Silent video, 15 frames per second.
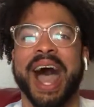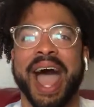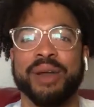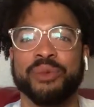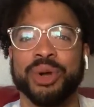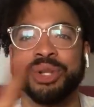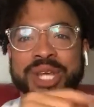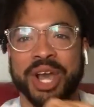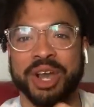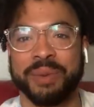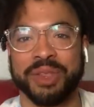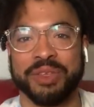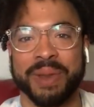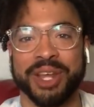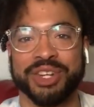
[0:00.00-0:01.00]
I will talk
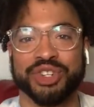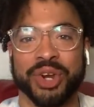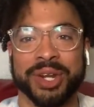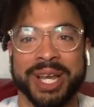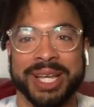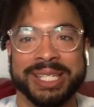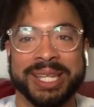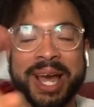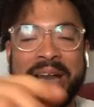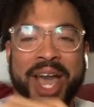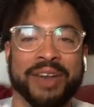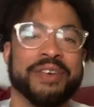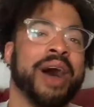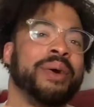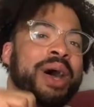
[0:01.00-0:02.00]
about the Patreon next
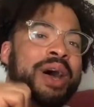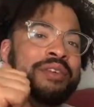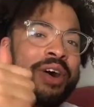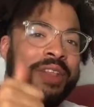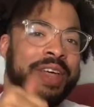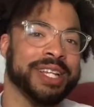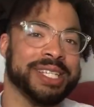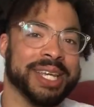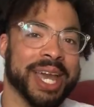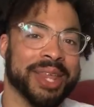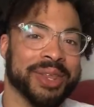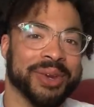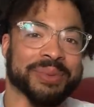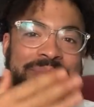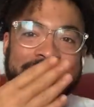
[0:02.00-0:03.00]
live. I'll have all that
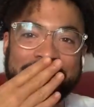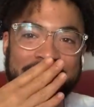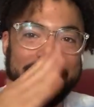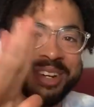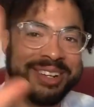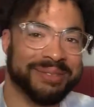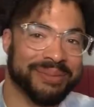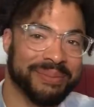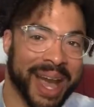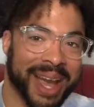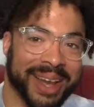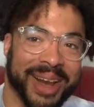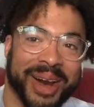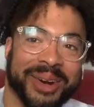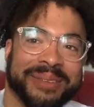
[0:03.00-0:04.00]
together.
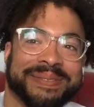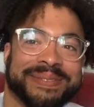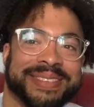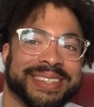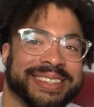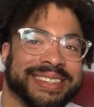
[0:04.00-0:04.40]
Bye, y'all.